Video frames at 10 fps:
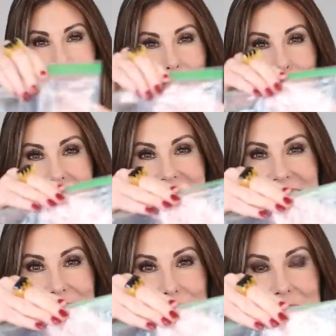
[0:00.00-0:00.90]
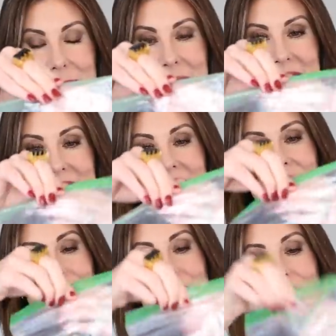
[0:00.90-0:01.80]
Always on repeat, and you